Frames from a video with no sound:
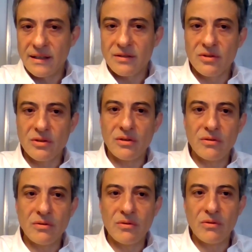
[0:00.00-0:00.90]

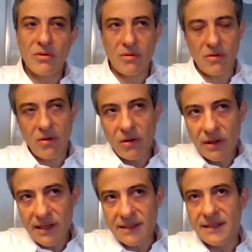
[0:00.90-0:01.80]
So
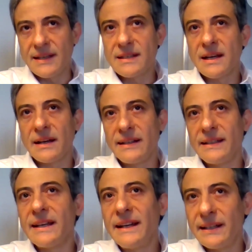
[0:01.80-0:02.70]
all these things are
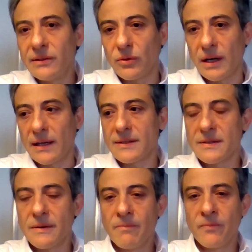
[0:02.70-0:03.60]
inherent to us.